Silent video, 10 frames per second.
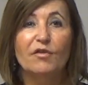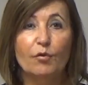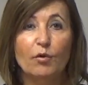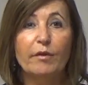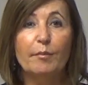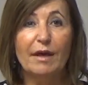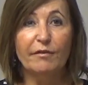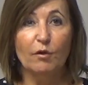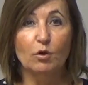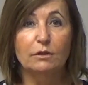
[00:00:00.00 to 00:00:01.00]
Through the
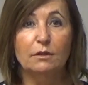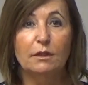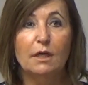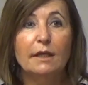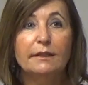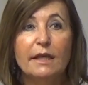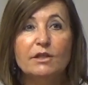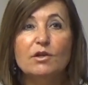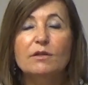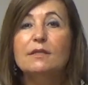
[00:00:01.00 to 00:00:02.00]
method,
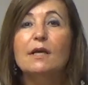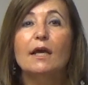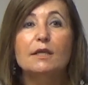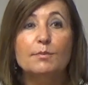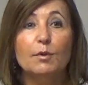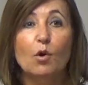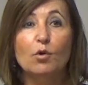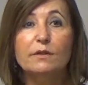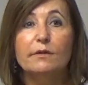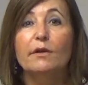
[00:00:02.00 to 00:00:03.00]
teachers
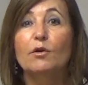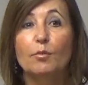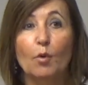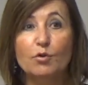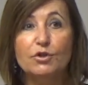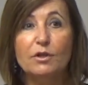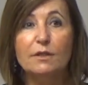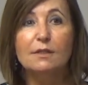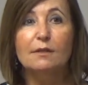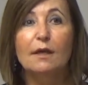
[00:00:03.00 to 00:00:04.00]
explore their
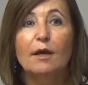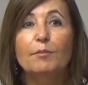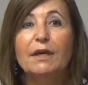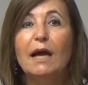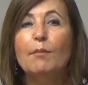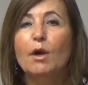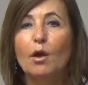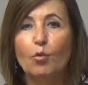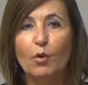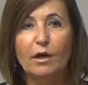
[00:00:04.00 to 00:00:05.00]
emotions, become
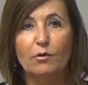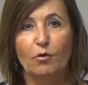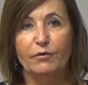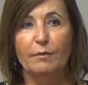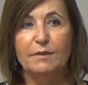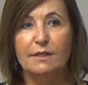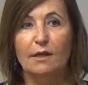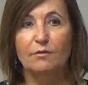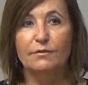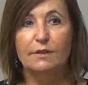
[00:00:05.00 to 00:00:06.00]
aware of
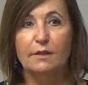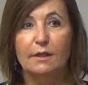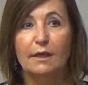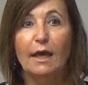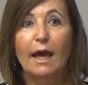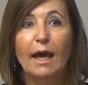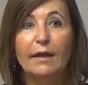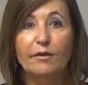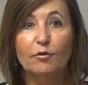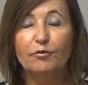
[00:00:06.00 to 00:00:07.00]
themselves
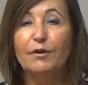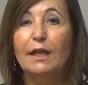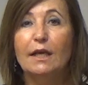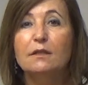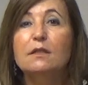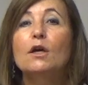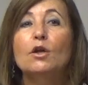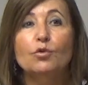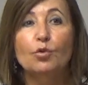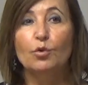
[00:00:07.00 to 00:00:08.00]
and their feelings
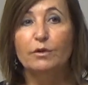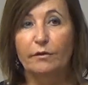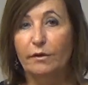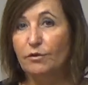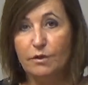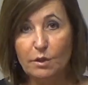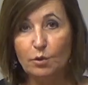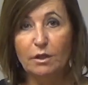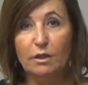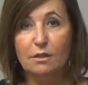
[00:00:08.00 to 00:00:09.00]
toward their
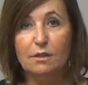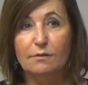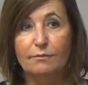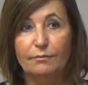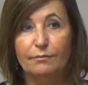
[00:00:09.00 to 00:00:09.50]
students.